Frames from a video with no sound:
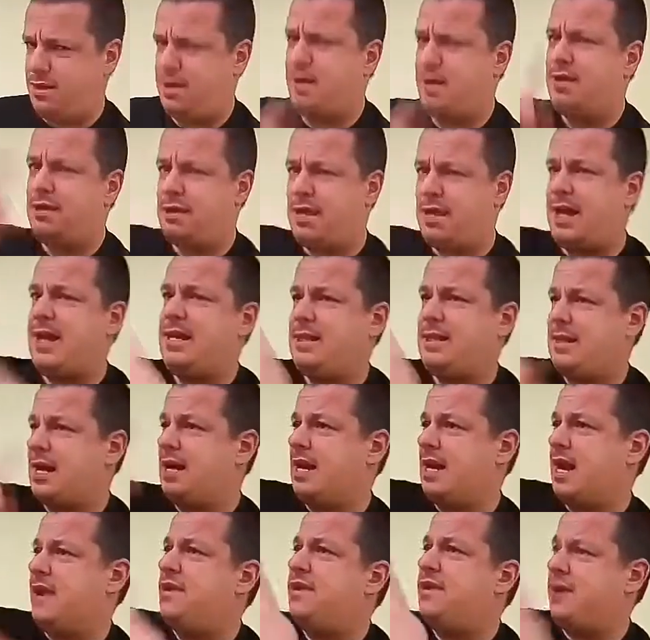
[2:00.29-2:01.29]
Unlike
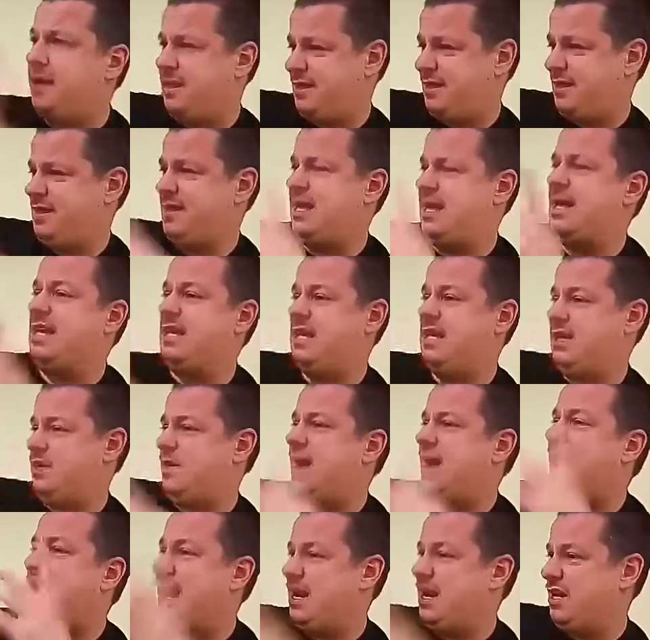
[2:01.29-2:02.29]
that other thing
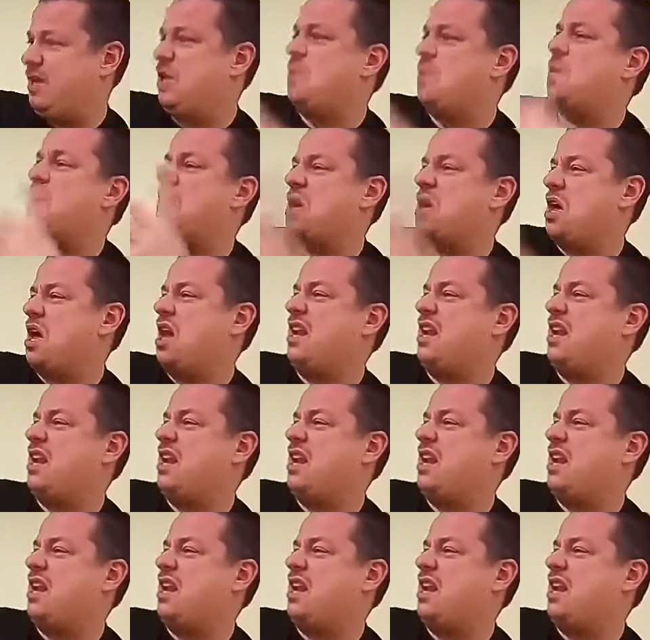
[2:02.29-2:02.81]
you had going